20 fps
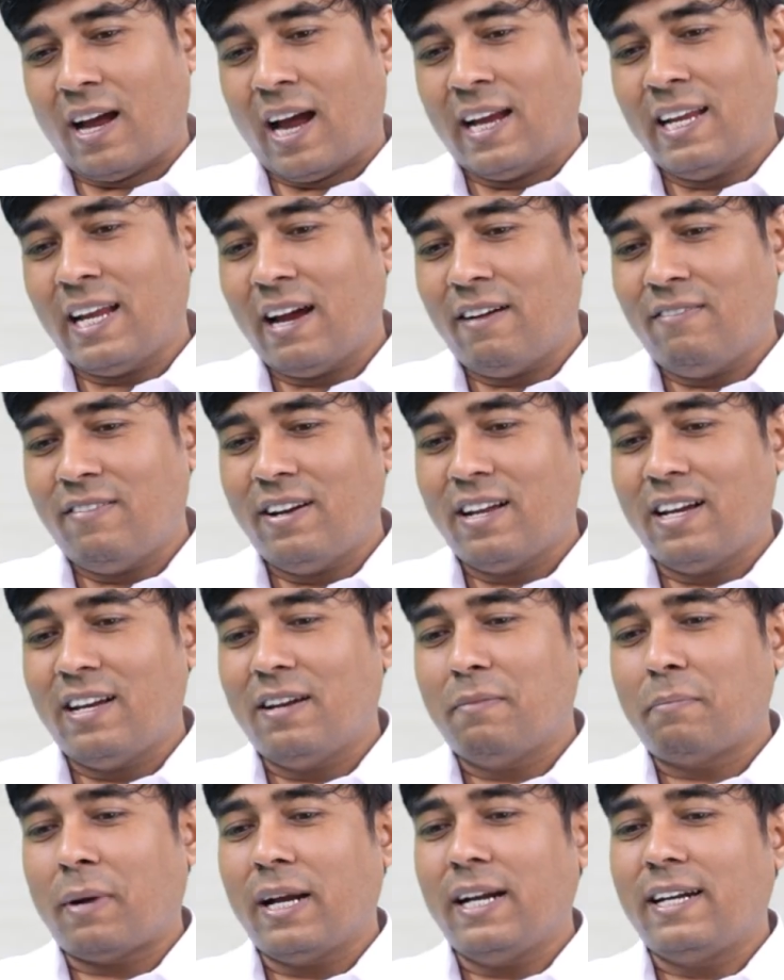I have
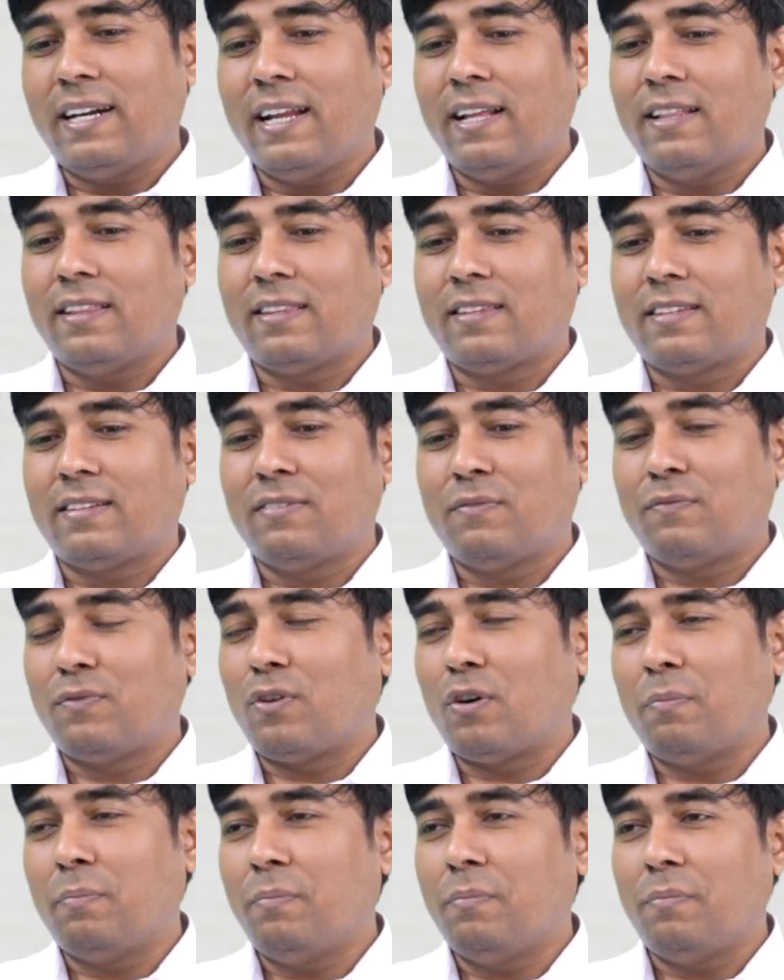done my 10th
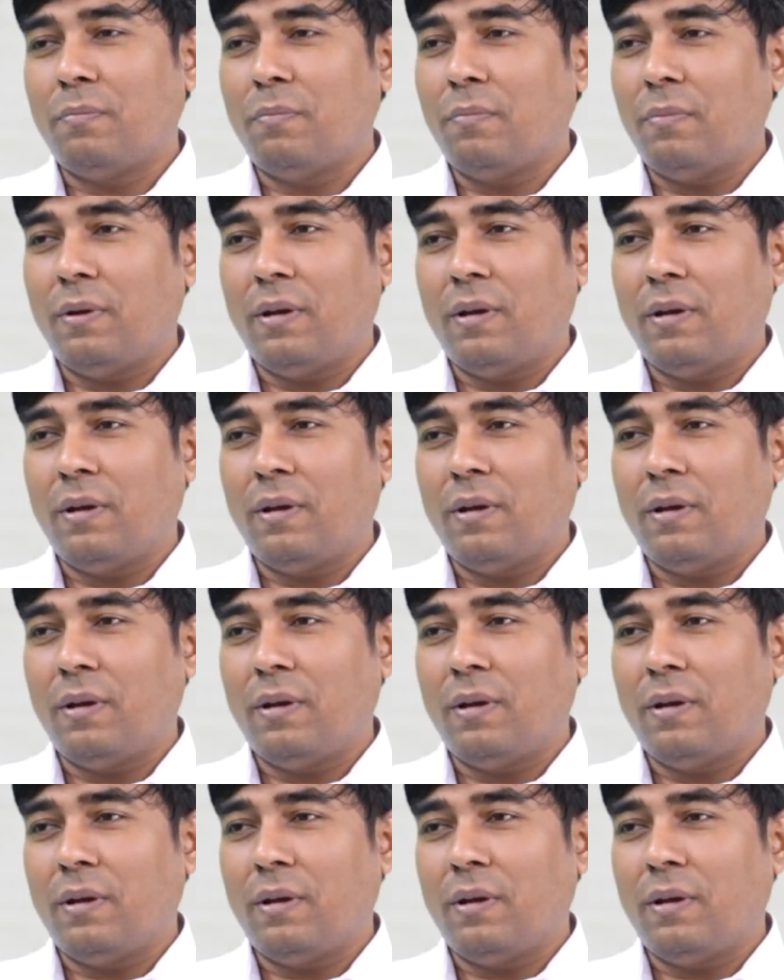from